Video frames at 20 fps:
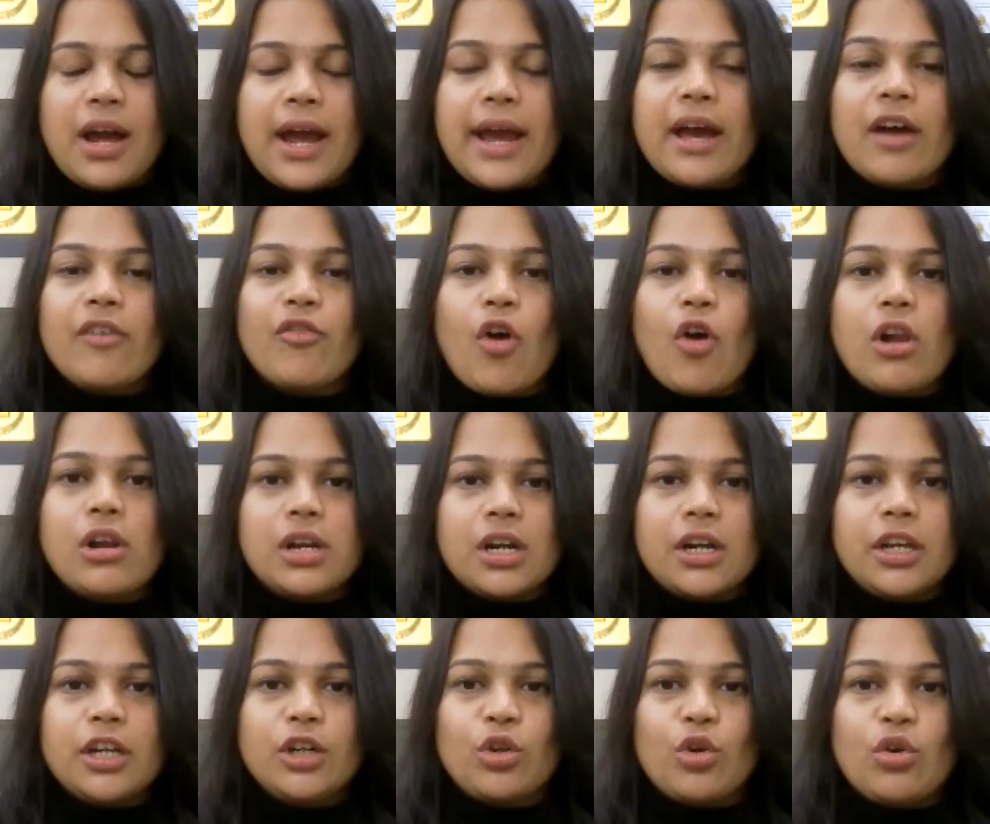I have
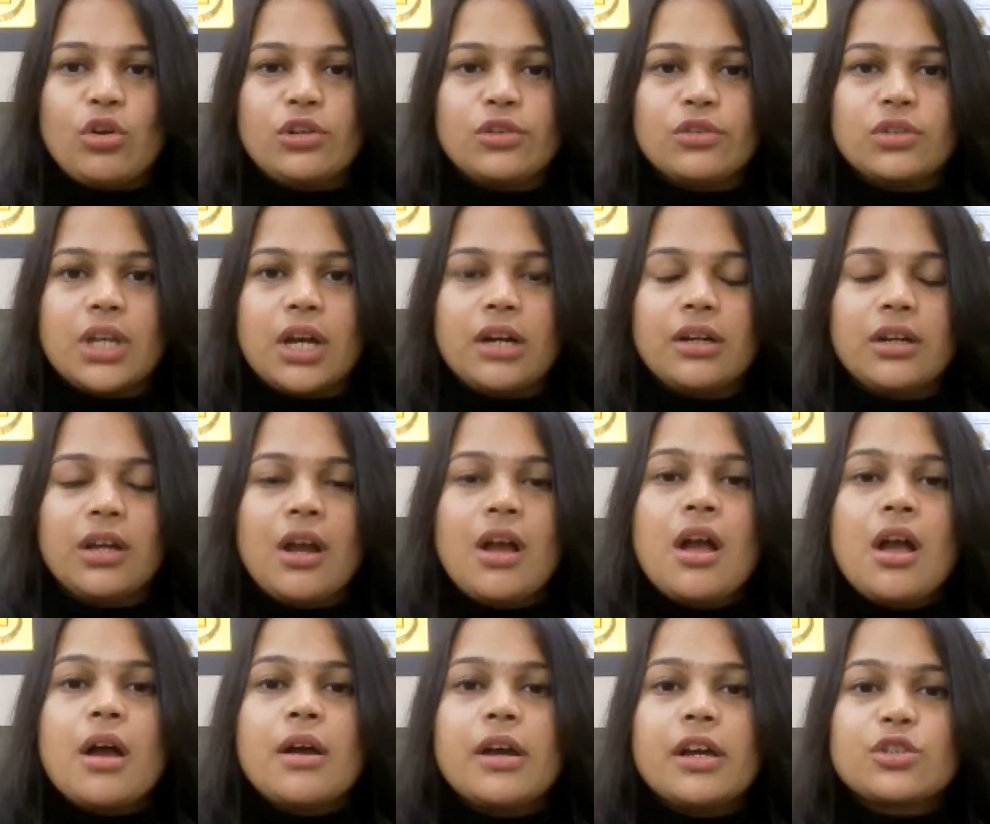already told you that
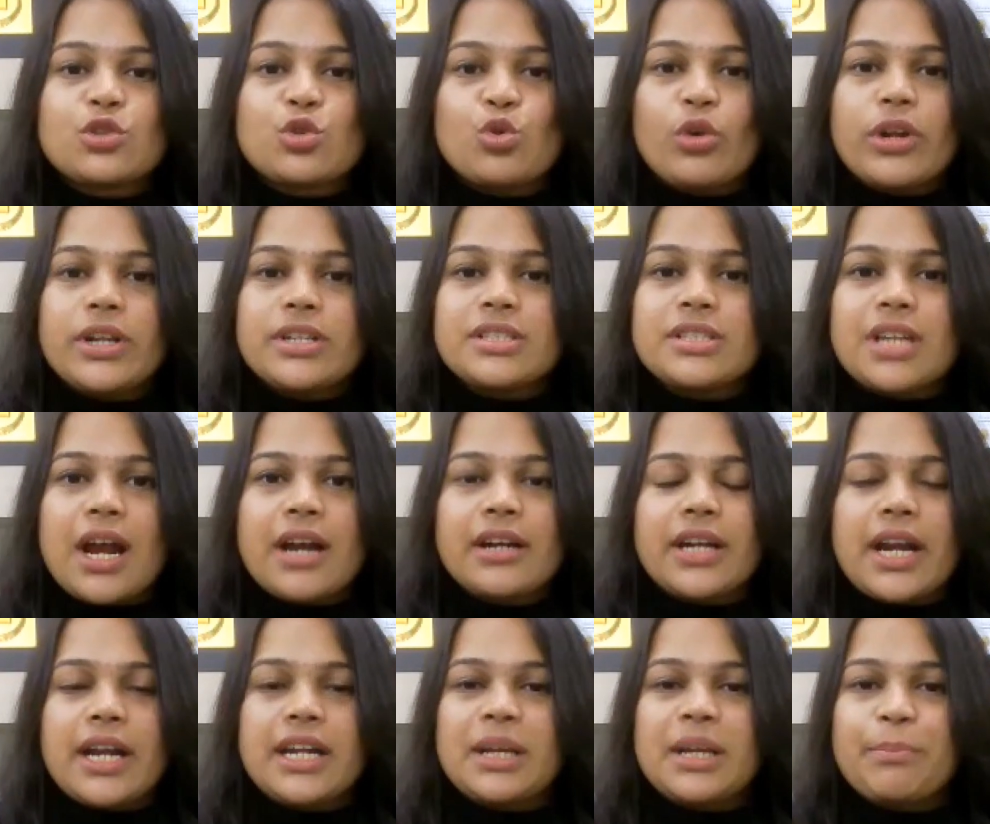students start
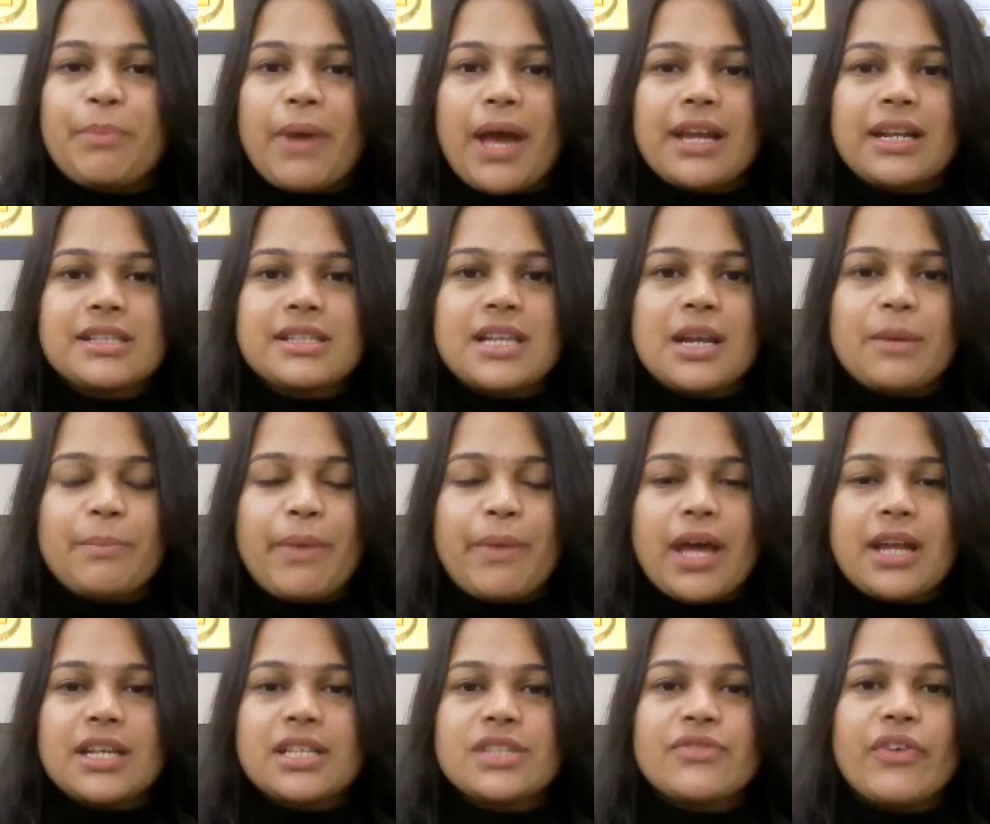writing paras and
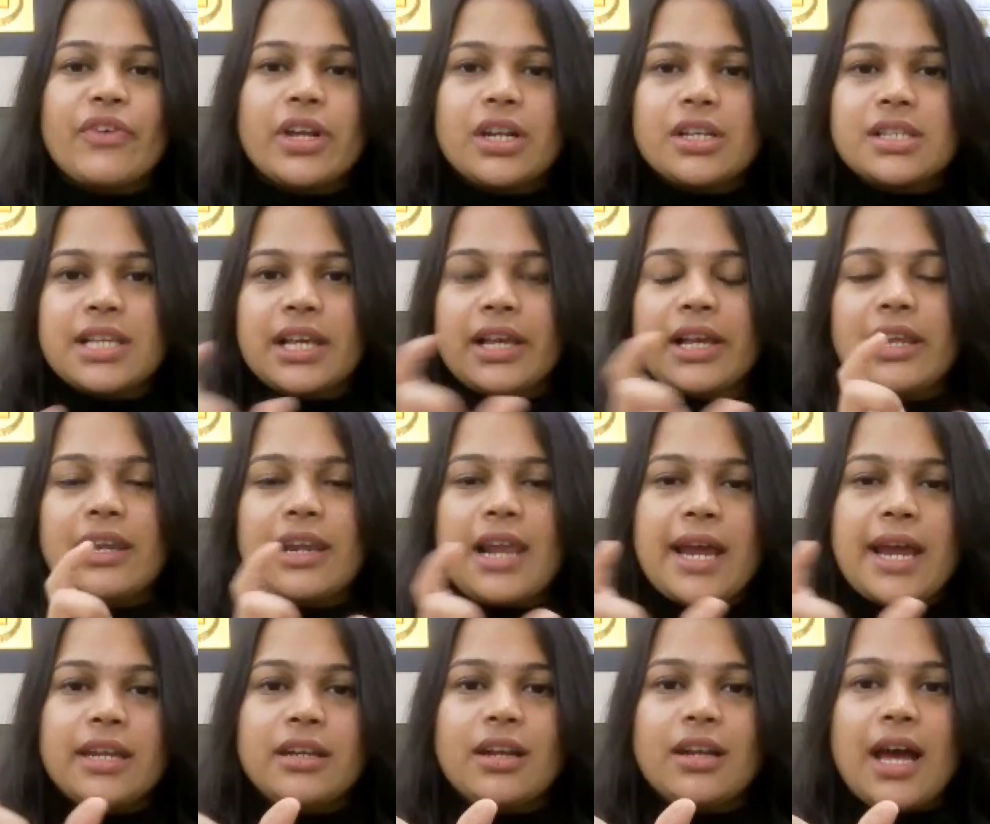paras for a single
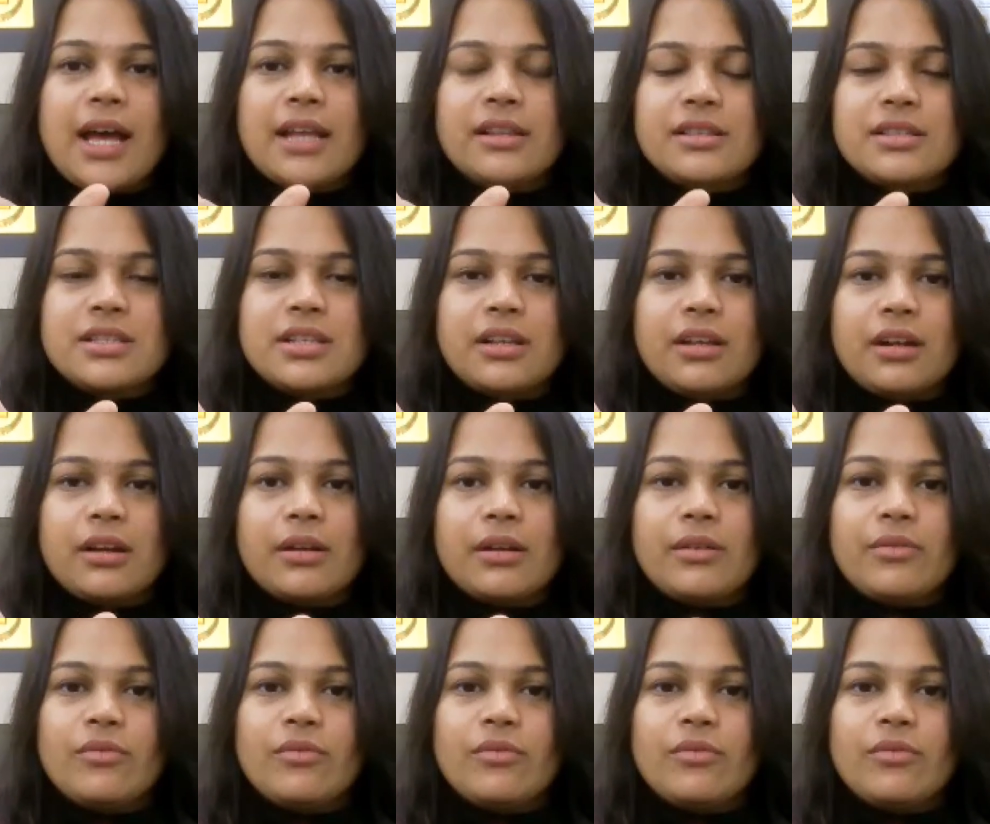line answer.